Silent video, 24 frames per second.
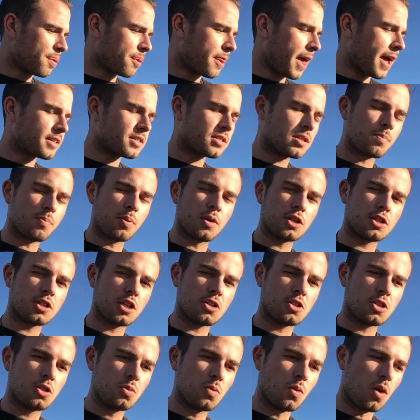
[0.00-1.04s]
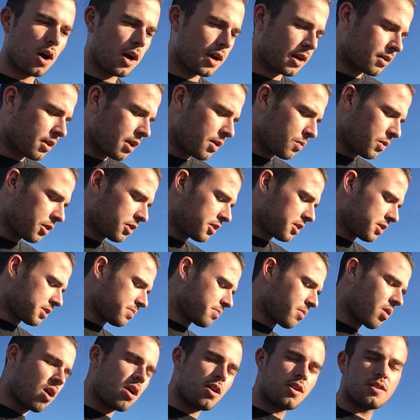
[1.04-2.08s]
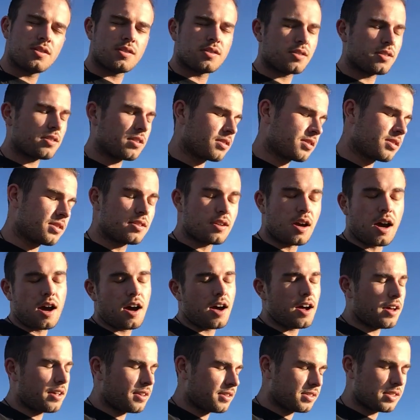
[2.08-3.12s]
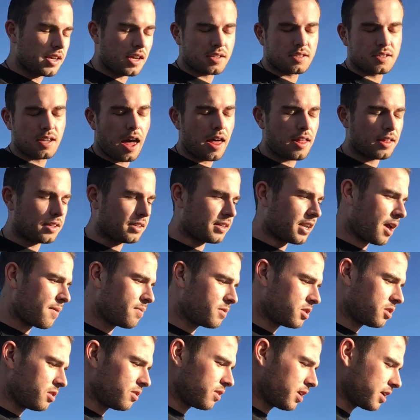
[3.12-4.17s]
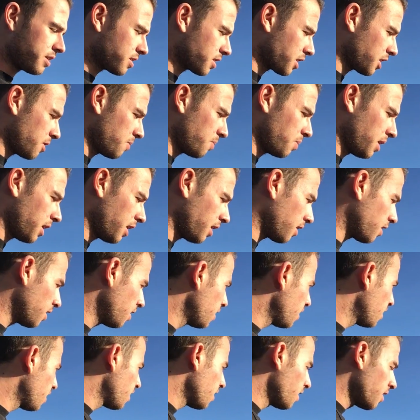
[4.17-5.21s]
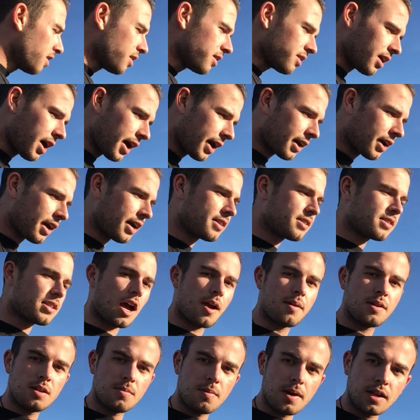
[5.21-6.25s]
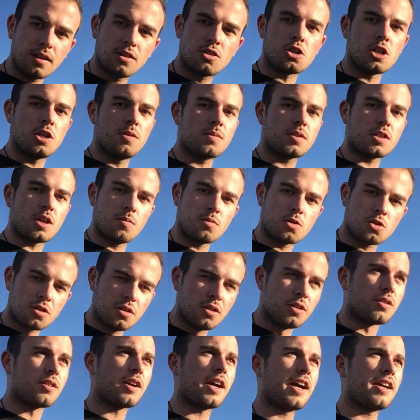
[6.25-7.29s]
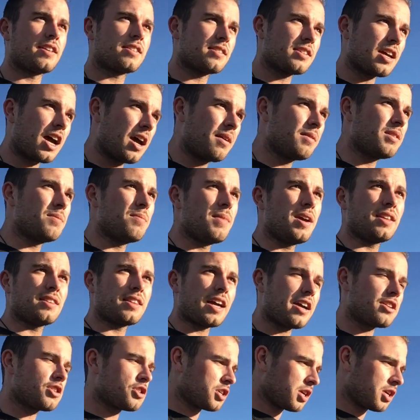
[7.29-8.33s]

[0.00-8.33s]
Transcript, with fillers: that's the push that you want. And with this Mars sextiling Neptune, it's going to be like, it's time to make dreams come true. It's time to make that